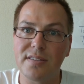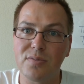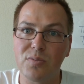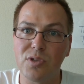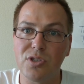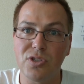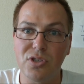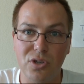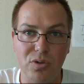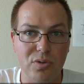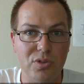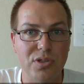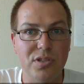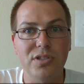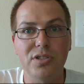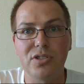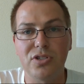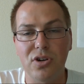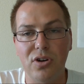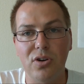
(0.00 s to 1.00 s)
was
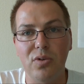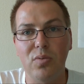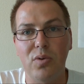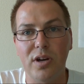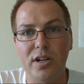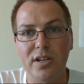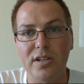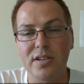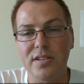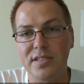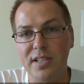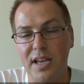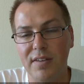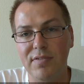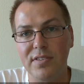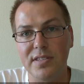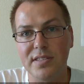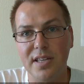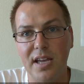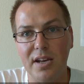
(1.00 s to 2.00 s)
useless turn 1 because they have
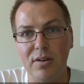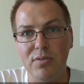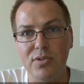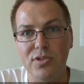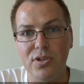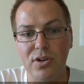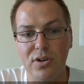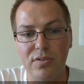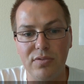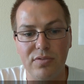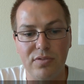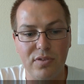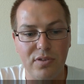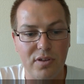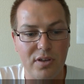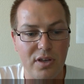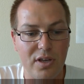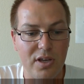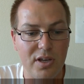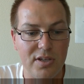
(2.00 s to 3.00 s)
to stay in reserve.
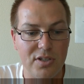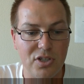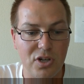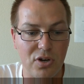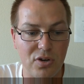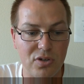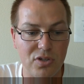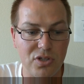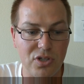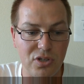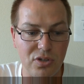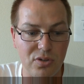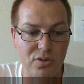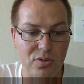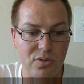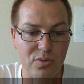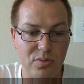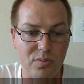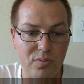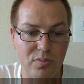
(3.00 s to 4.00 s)
Turn
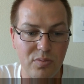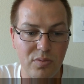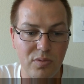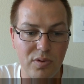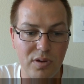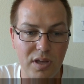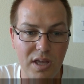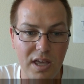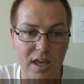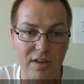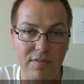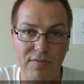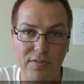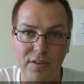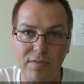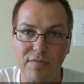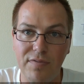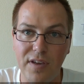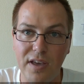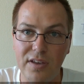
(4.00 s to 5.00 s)
2, if
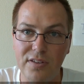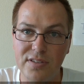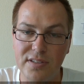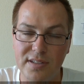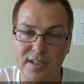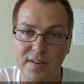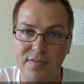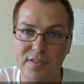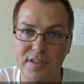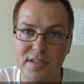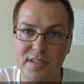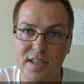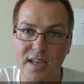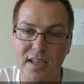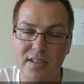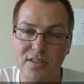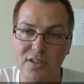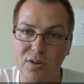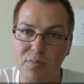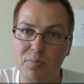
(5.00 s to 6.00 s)
it fails the toughness
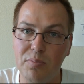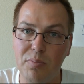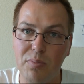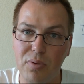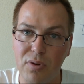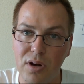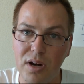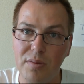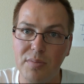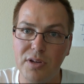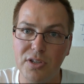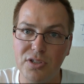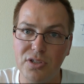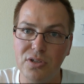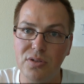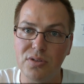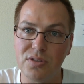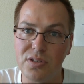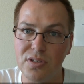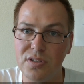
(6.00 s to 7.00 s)
test, they're pretty much
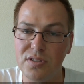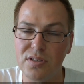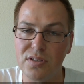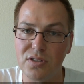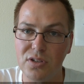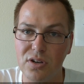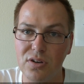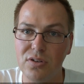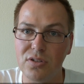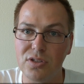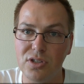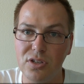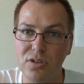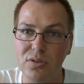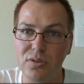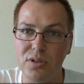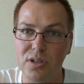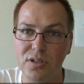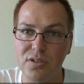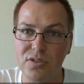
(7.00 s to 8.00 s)
useless to turn
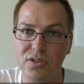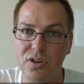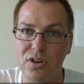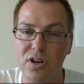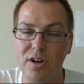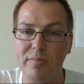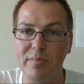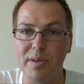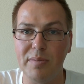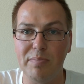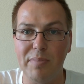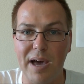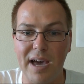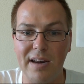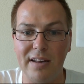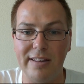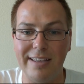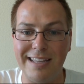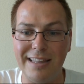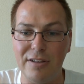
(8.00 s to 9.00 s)
2 because they're going to be
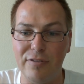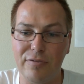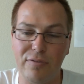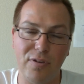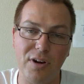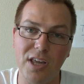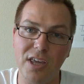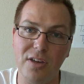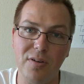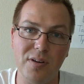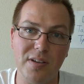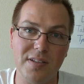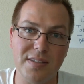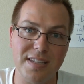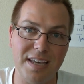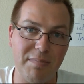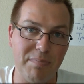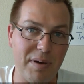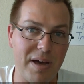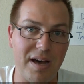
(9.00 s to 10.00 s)
battling the free units
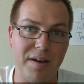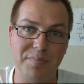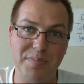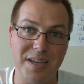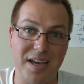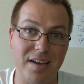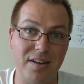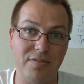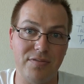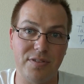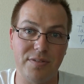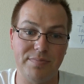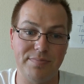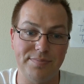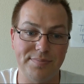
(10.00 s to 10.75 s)
that popped out of them.